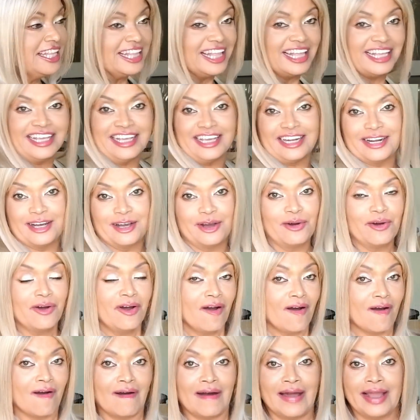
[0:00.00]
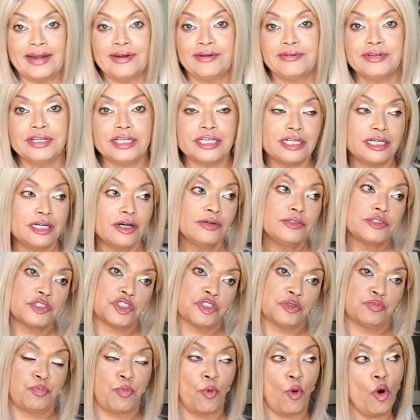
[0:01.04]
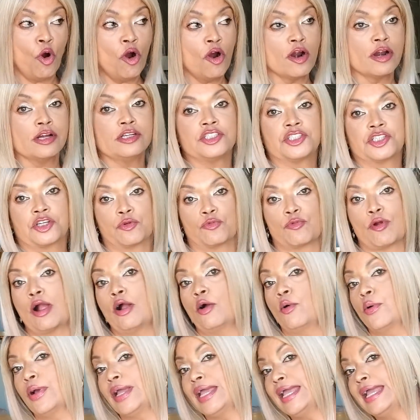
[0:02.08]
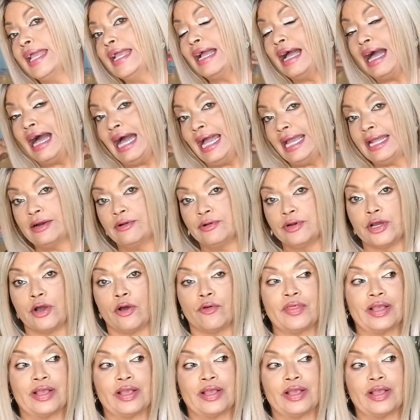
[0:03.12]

you know, I don't know, spores growing, I don't know.